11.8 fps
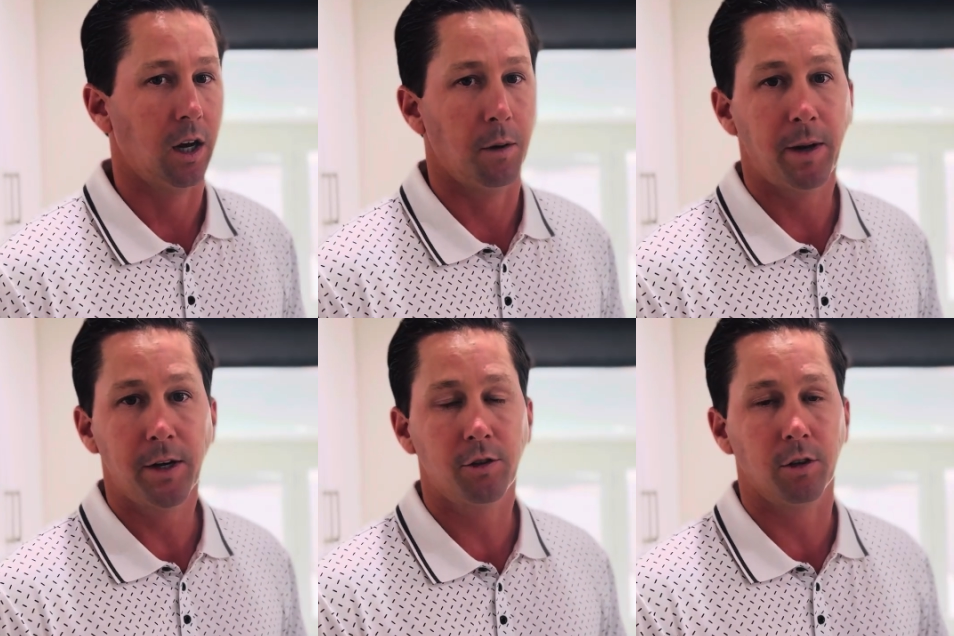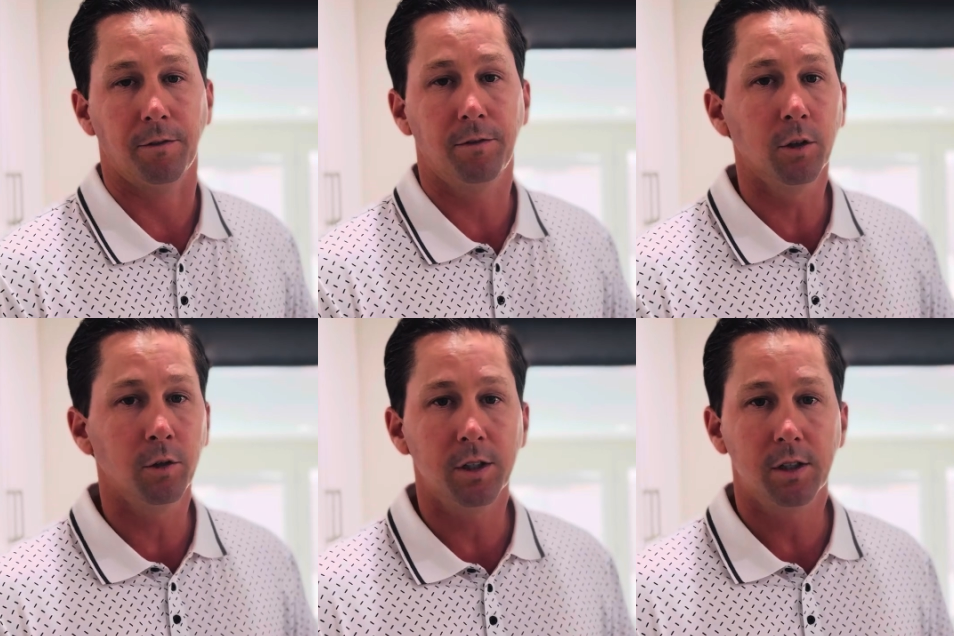make sure the
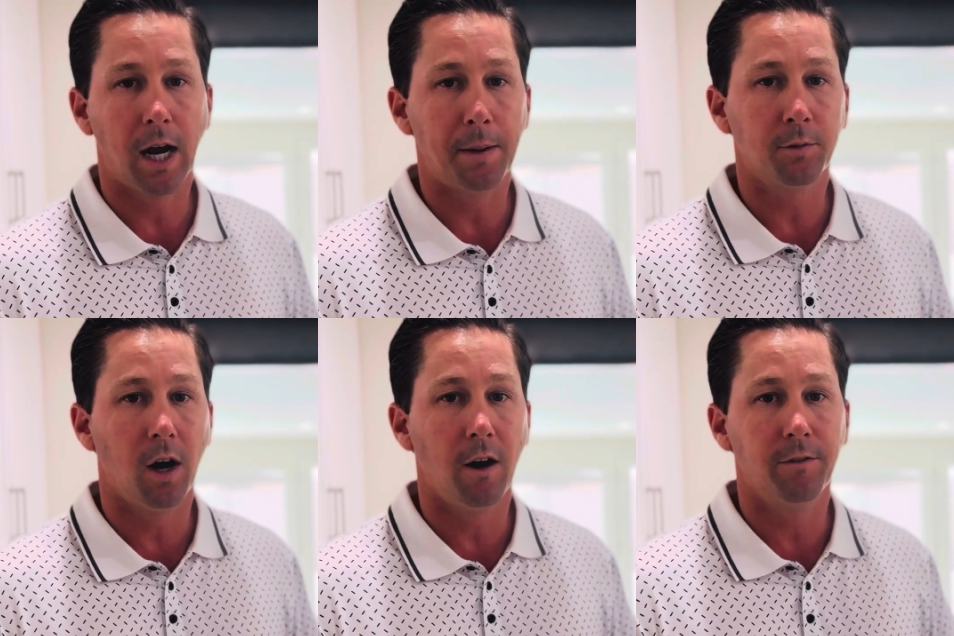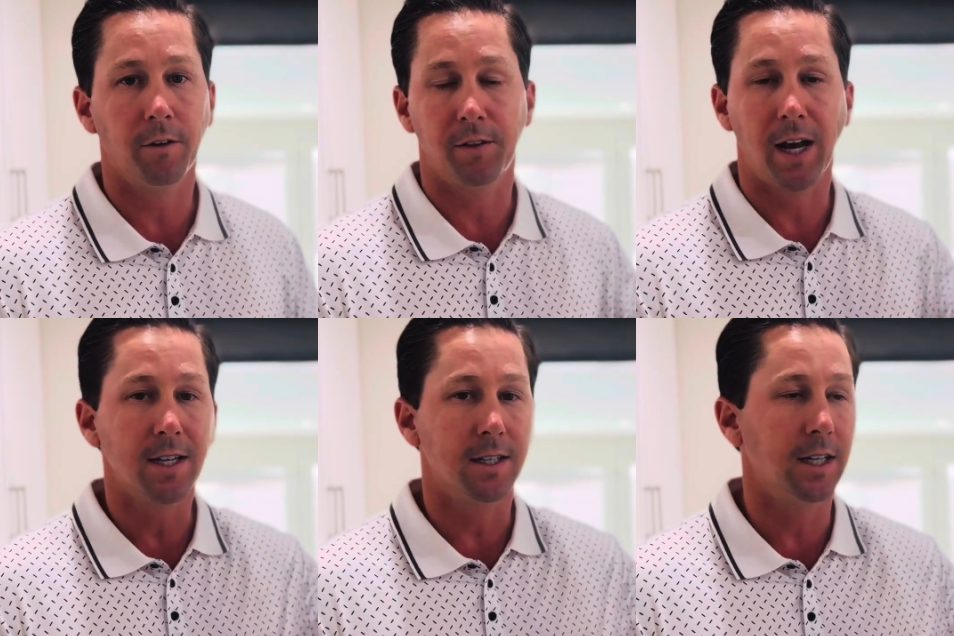fluid's topped off if
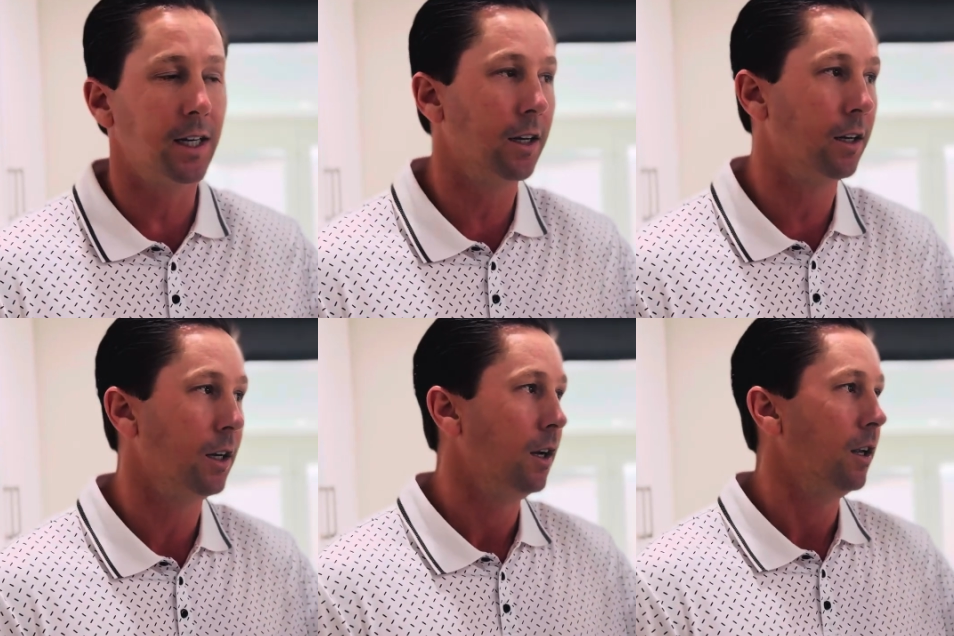that's needed.